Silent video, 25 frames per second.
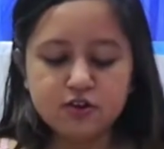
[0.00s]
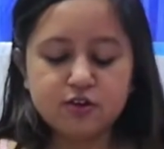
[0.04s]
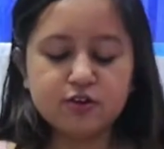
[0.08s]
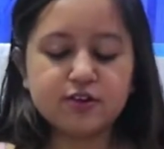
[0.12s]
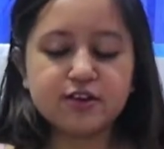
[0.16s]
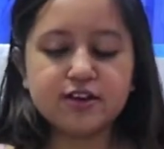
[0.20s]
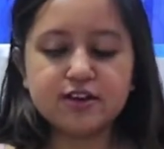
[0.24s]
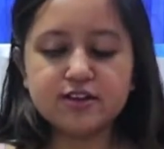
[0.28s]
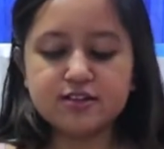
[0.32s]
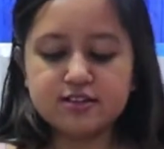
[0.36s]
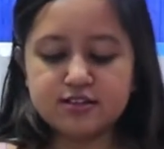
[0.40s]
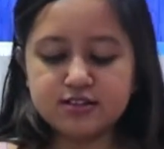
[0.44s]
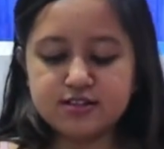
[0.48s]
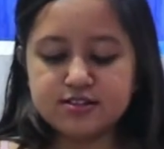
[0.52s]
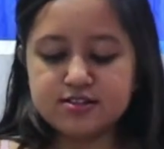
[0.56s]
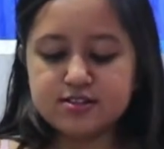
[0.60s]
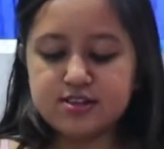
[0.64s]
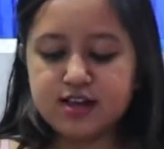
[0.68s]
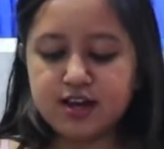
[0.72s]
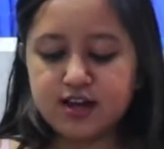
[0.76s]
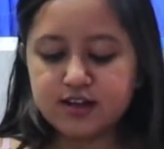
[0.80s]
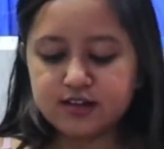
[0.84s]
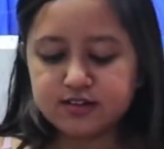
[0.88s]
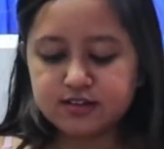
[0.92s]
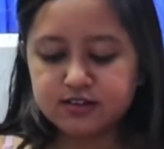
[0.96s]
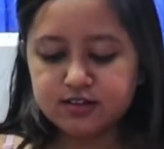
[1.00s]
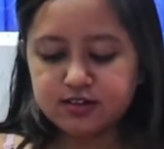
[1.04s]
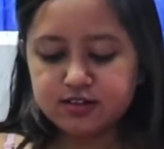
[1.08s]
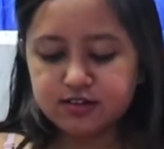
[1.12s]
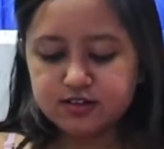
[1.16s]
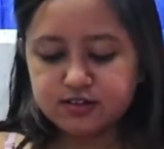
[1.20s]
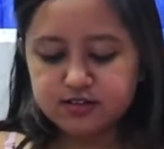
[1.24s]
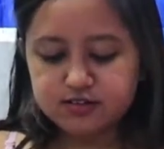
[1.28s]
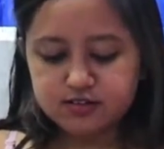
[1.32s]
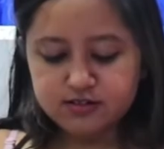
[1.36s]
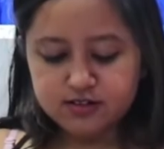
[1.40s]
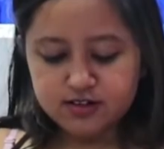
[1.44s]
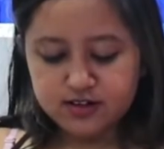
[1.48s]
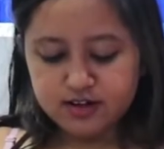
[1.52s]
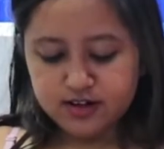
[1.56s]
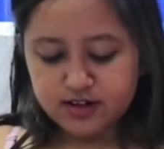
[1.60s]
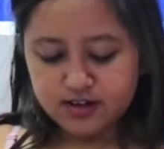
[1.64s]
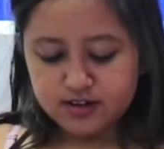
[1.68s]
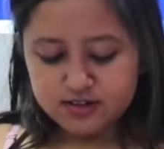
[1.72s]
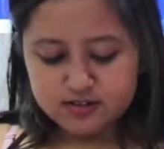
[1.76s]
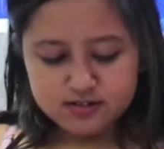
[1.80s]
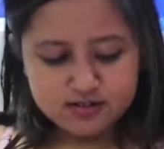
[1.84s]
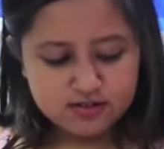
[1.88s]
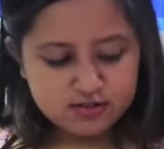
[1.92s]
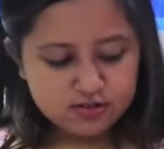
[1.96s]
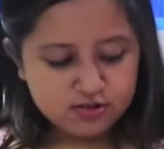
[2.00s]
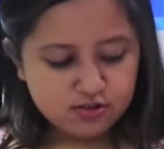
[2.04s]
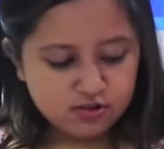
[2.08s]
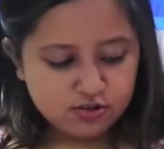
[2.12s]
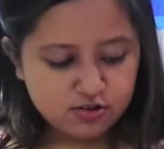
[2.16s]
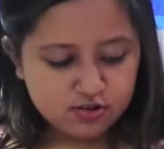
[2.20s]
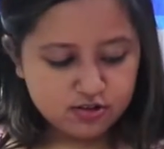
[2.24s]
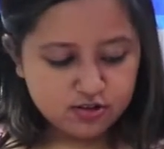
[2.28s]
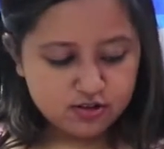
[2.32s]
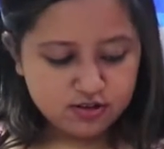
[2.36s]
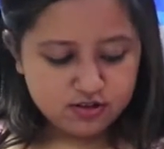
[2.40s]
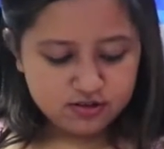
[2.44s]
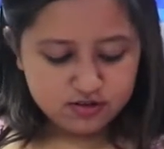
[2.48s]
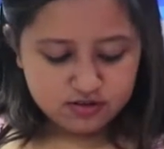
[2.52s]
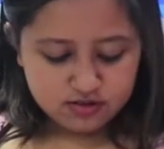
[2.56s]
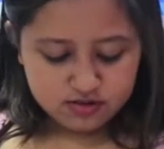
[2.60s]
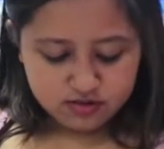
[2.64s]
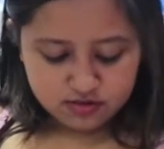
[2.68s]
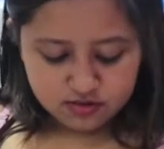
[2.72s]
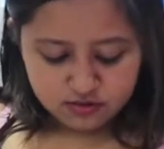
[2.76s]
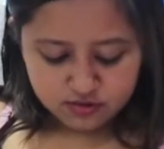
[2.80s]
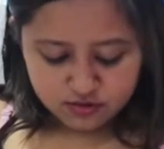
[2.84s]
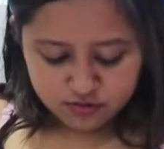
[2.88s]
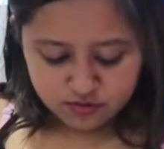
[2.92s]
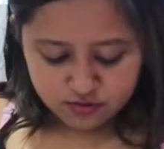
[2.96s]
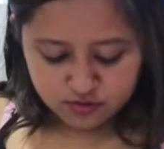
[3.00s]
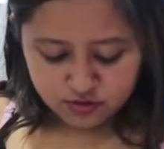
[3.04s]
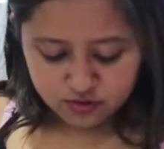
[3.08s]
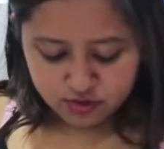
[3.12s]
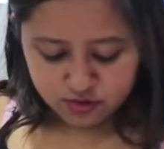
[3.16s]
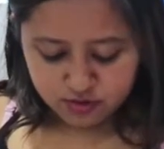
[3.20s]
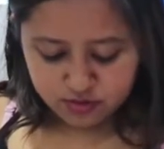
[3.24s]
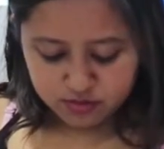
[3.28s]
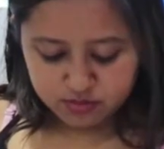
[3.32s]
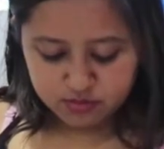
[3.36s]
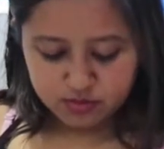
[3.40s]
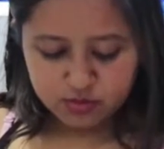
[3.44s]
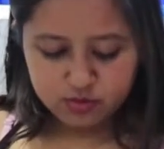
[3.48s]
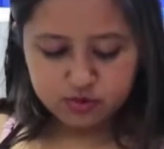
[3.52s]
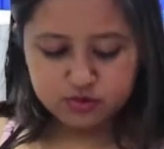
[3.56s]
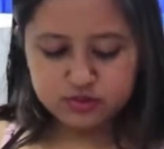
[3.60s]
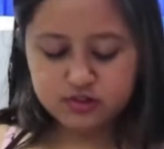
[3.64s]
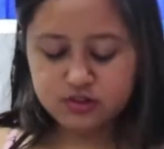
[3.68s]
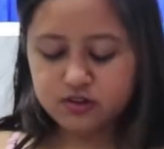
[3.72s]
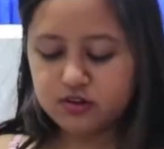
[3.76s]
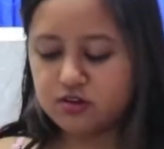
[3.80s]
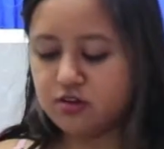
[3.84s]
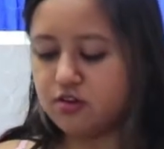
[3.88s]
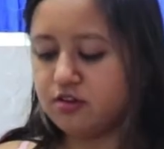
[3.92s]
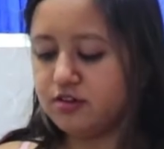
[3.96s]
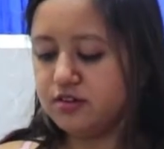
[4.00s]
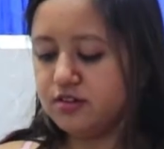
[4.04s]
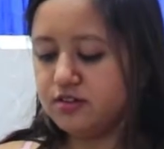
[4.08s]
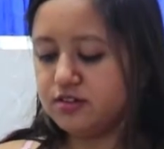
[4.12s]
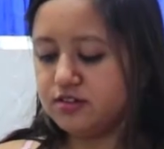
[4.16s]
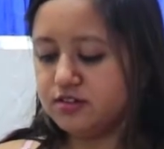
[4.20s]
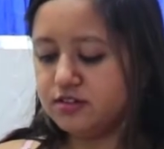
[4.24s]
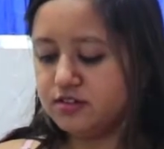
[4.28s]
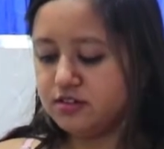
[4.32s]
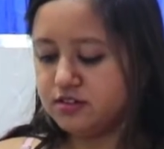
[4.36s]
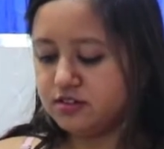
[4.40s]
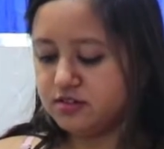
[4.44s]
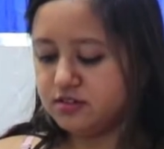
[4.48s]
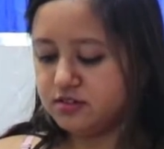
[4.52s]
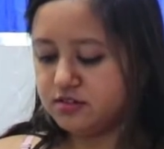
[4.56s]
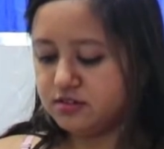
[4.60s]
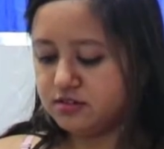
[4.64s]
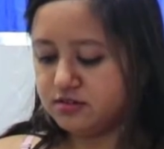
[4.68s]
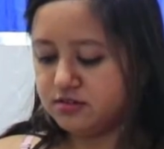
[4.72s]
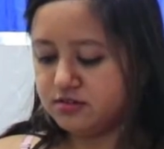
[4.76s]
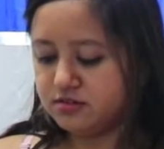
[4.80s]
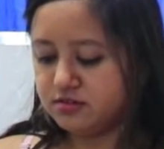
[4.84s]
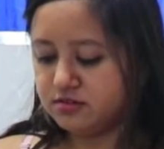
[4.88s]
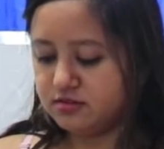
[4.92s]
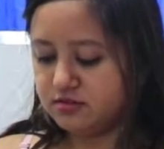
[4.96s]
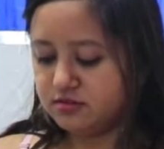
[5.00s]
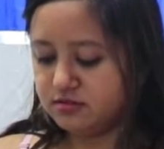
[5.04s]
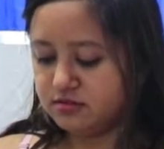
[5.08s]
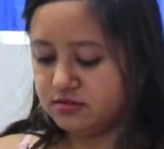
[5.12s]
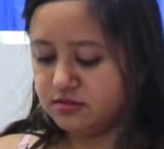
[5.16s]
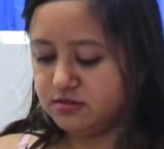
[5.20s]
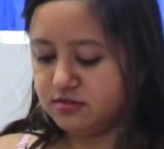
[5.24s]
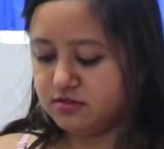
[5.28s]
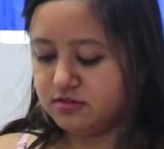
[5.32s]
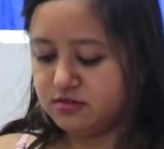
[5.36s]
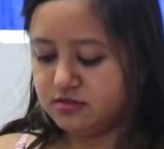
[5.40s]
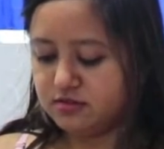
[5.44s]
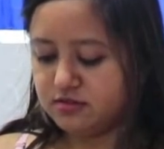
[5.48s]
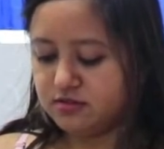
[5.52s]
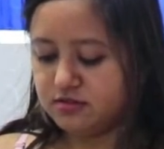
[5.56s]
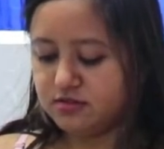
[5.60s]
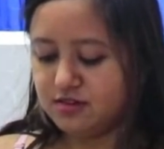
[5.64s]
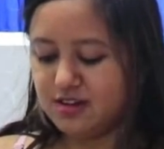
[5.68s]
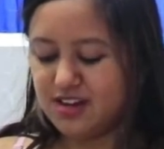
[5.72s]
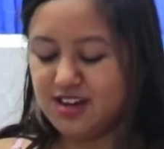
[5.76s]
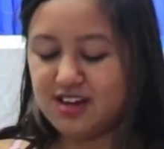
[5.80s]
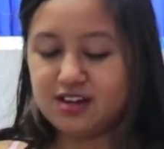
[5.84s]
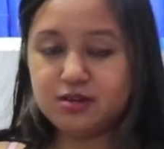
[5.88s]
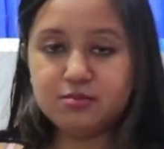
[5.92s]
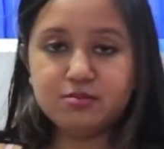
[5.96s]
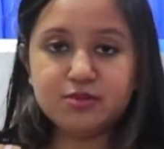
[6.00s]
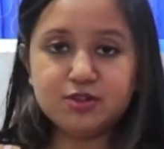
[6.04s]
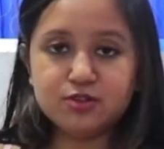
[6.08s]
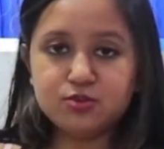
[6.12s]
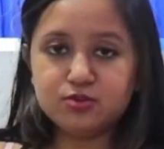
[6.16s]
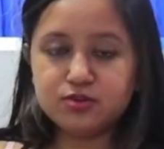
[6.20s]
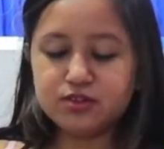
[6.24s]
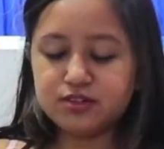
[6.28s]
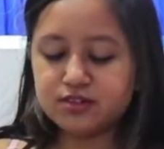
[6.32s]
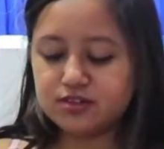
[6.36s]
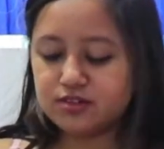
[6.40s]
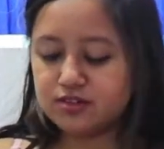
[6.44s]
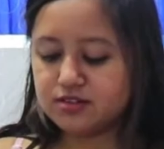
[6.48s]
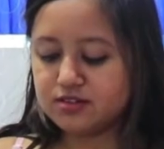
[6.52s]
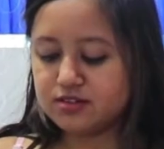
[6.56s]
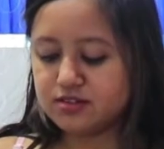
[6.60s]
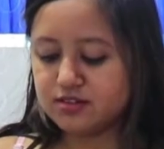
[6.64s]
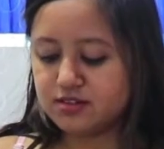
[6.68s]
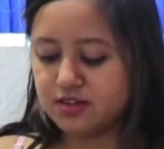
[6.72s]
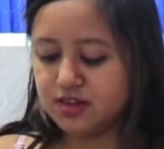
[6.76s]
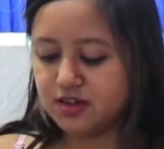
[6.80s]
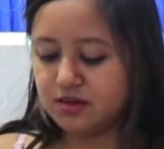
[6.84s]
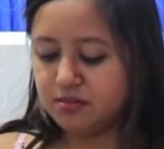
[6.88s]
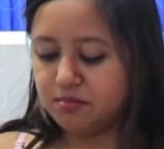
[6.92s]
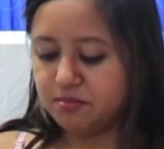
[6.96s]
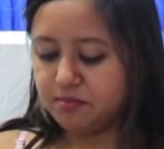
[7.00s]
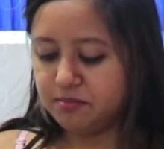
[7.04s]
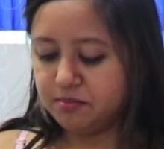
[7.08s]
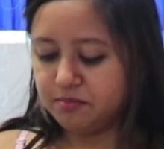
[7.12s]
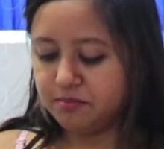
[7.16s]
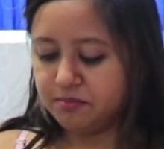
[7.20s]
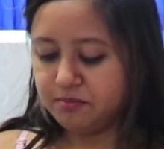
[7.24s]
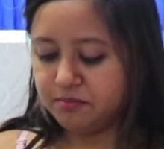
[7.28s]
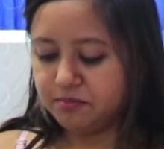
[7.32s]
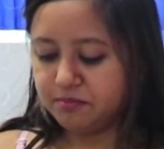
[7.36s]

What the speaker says: Okay, in this hack, the girl ties a knot from both the corners. I'll be doing the same.